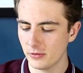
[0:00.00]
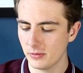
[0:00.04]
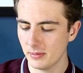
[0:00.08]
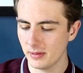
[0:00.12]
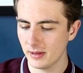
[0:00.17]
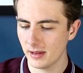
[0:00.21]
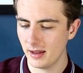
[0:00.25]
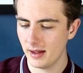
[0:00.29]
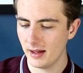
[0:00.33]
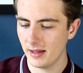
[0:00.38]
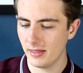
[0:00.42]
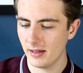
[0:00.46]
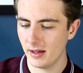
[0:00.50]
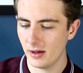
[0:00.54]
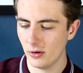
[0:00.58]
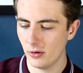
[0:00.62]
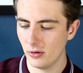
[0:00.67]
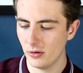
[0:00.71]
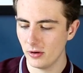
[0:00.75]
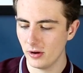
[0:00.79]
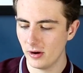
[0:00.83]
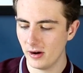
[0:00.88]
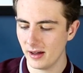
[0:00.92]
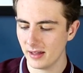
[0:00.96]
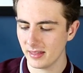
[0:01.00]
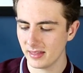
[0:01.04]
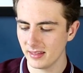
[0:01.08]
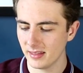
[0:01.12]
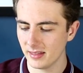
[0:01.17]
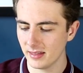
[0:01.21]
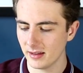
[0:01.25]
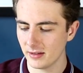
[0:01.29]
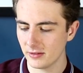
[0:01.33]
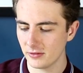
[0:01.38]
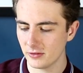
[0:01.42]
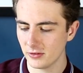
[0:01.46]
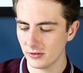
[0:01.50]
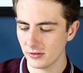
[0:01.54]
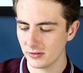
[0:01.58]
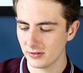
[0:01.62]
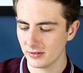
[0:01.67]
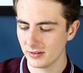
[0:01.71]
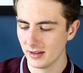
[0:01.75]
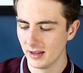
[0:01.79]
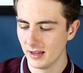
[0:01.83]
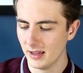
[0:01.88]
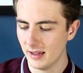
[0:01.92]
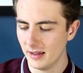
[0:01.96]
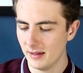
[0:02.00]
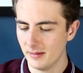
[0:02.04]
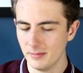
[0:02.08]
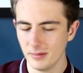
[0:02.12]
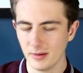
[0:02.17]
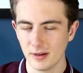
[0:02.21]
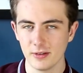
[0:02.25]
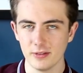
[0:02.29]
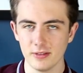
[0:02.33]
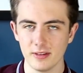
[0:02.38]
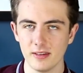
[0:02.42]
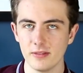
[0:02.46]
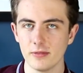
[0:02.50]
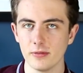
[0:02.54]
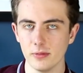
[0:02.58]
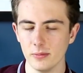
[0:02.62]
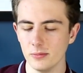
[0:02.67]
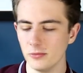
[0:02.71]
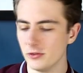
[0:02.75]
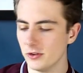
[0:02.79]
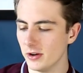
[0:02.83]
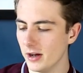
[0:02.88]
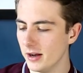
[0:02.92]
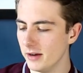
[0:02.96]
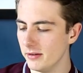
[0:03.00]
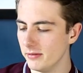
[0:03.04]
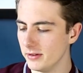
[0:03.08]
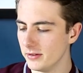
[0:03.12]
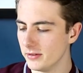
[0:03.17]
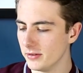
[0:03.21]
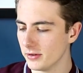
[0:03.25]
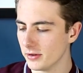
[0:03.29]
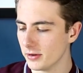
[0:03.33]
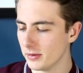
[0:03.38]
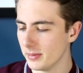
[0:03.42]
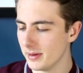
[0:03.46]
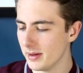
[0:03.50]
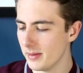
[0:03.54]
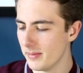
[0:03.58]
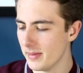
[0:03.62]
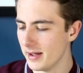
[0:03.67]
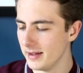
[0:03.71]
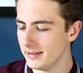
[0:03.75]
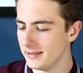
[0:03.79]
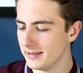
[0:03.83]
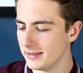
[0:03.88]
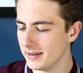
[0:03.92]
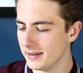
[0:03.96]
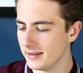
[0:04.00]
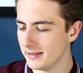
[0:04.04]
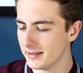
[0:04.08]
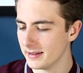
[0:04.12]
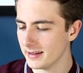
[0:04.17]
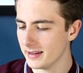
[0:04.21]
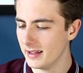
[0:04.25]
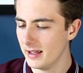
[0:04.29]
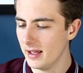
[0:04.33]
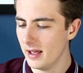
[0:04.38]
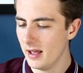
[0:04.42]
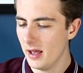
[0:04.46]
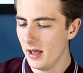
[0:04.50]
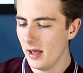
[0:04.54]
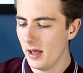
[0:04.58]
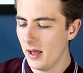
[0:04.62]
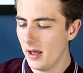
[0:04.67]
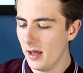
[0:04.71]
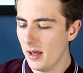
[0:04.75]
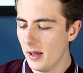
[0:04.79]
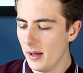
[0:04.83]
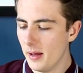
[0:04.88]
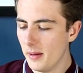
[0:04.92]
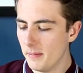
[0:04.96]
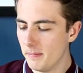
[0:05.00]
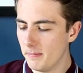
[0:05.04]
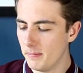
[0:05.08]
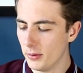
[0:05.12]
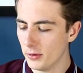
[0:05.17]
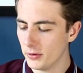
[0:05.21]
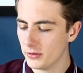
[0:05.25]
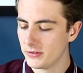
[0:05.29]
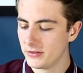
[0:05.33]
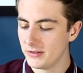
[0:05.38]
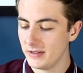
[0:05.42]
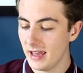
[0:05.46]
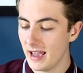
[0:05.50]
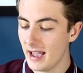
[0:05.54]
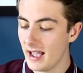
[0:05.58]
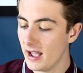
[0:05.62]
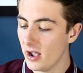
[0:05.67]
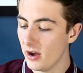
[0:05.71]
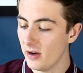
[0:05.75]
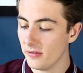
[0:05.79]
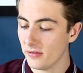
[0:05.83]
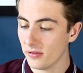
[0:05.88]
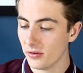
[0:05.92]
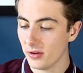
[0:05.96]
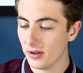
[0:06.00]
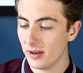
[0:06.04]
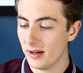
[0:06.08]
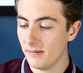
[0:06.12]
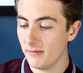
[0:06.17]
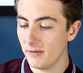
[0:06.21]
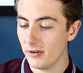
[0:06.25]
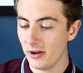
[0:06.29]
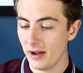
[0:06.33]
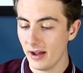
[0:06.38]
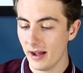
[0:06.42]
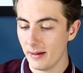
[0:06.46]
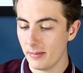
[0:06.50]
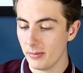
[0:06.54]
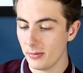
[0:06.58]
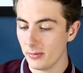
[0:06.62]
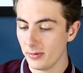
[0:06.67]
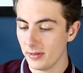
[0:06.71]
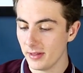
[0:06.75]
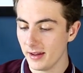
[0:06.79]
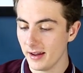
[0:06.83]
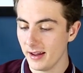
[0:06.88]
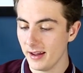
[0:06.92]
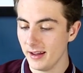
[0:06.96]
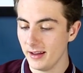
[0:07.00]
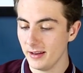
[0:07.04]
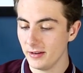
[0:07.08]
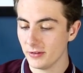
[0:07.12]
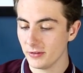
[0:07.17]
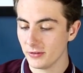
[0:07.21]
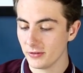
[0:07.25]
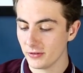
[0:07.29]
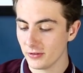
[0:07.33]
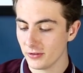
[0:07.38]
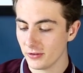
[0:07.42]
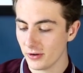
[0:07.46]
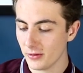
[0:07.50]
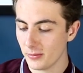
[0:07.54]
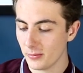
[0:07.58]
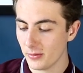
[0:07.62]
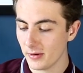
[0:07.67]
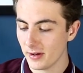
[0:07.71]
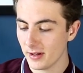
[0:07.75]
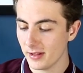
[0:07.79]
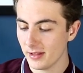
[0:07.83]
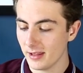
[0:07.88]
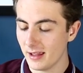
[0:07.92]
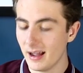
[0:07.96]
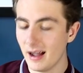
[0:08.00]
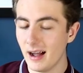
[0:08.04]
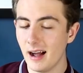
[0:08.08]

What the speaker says: be like that or not. I think that's just because it's from China, it's not going to be amazing, is it? But yeah, overall I'm very happy with it, it does the job well.